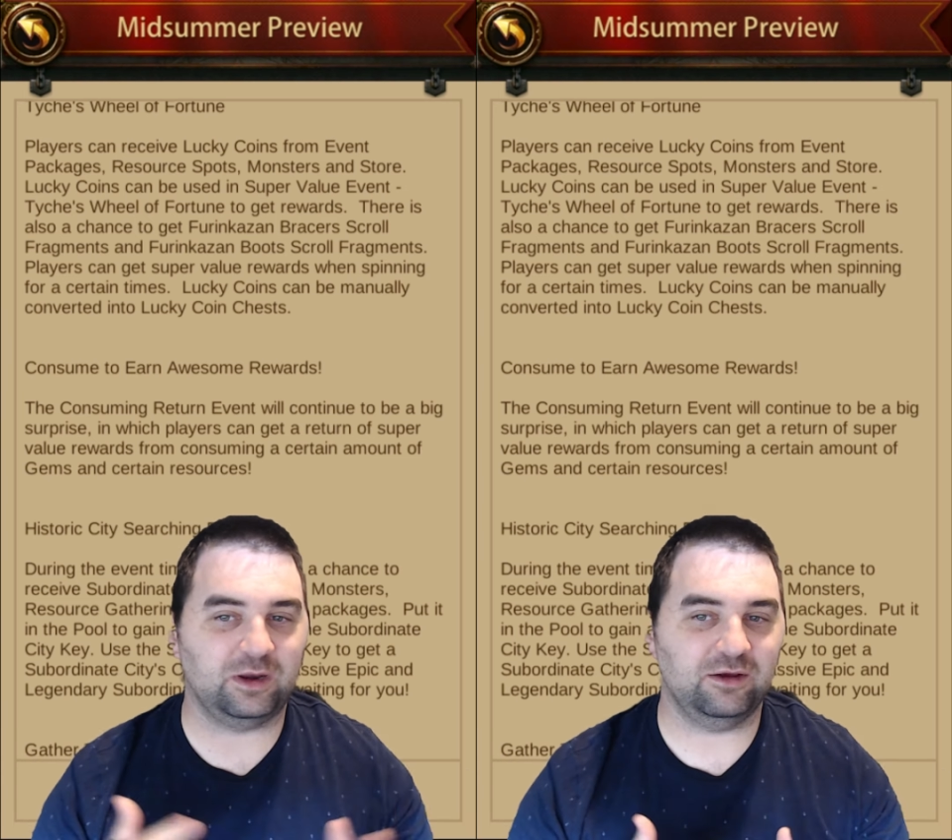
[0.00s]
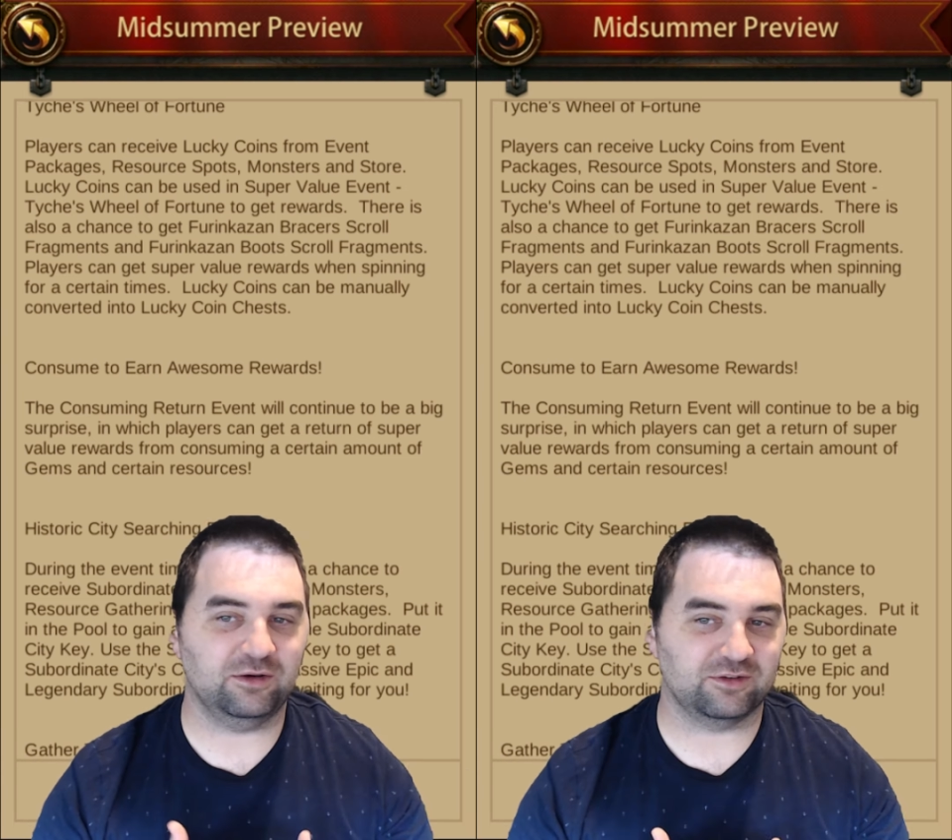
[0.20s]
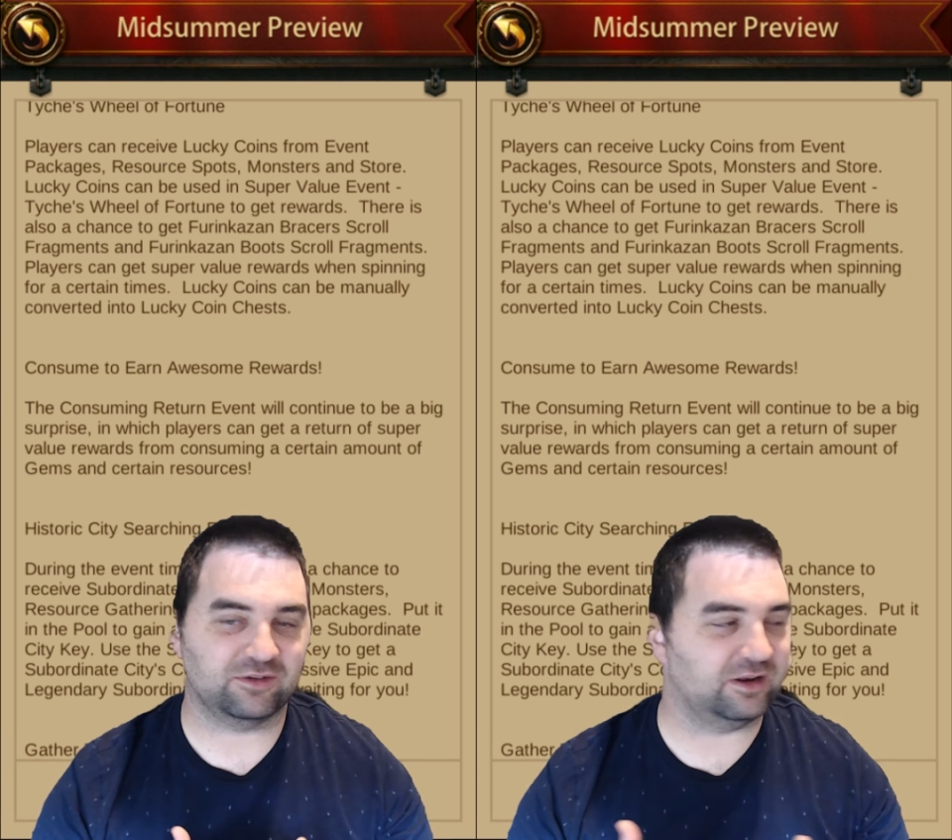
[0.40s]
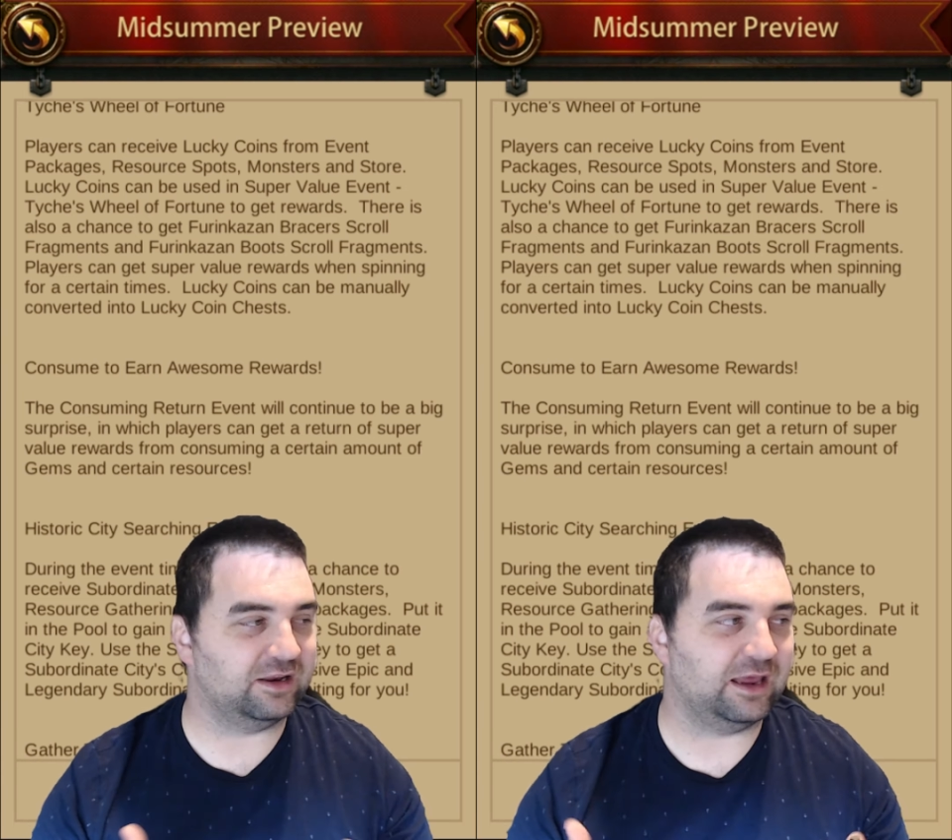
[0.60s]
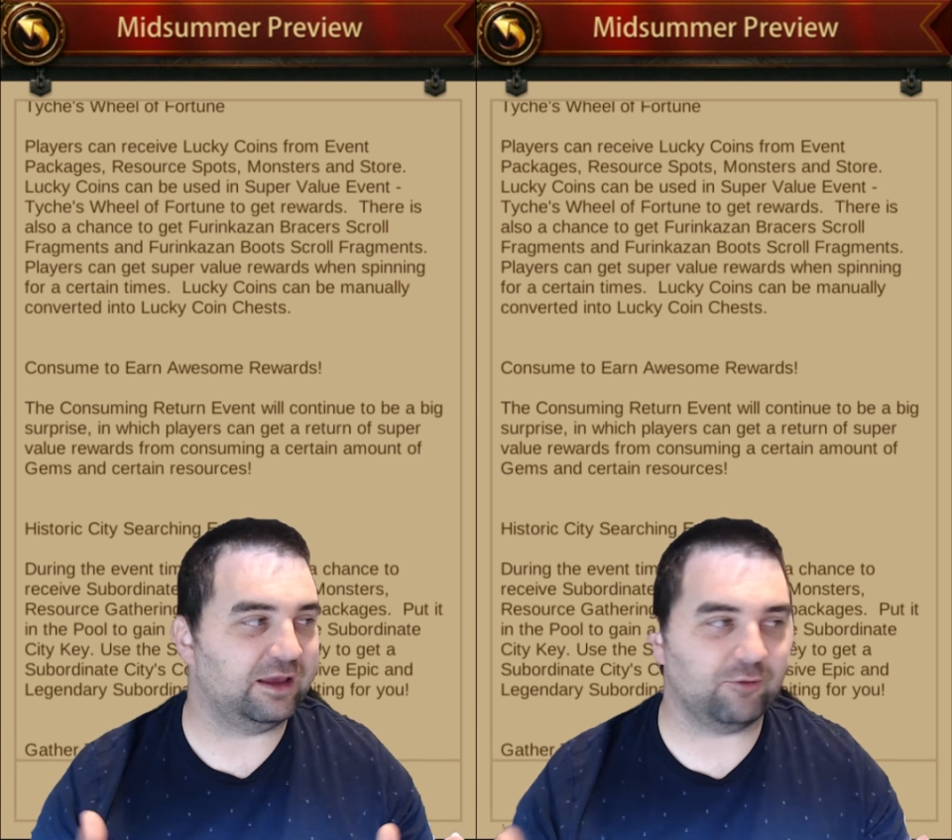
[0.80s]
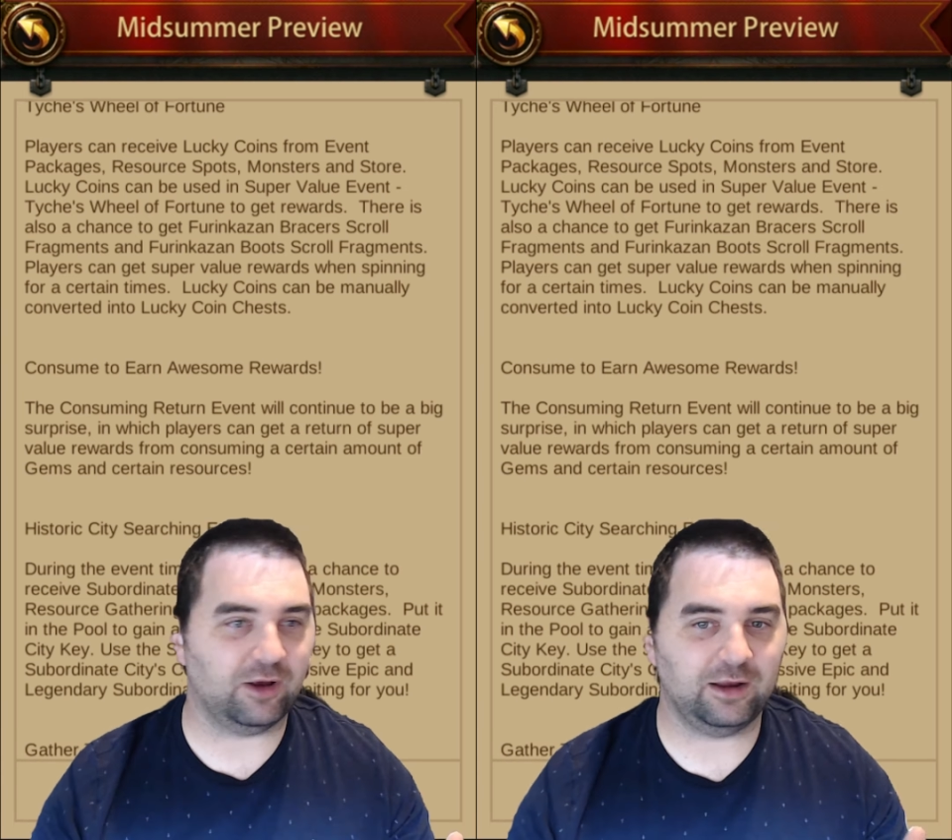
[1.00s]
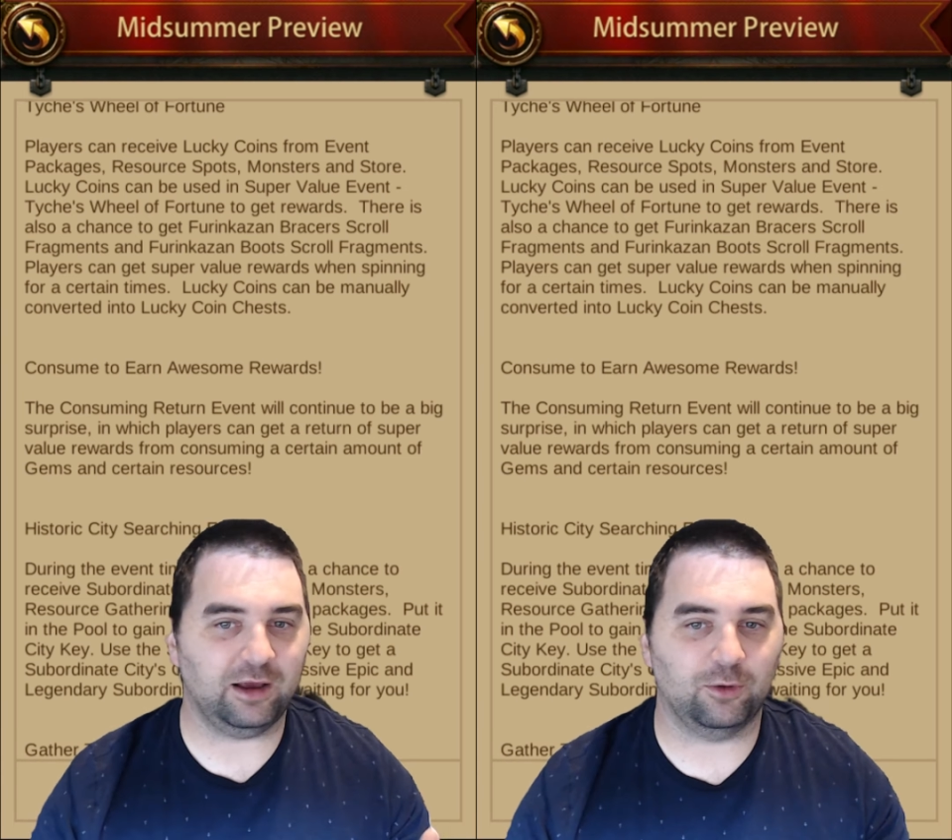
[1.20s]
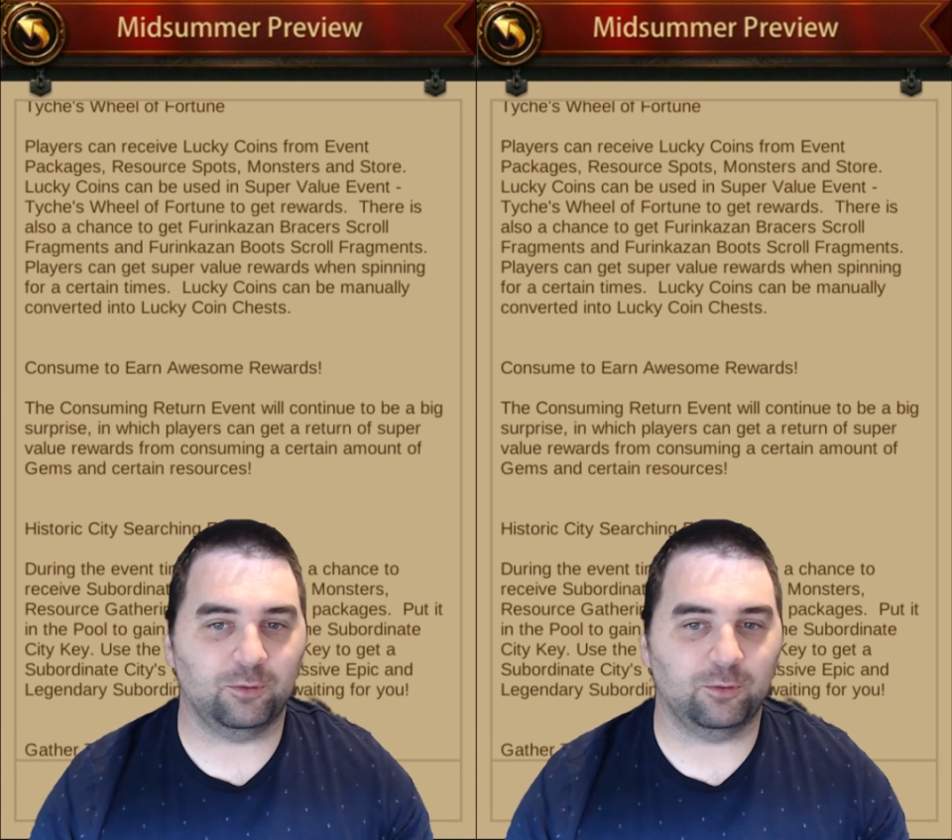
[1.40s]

years it's going to take right now.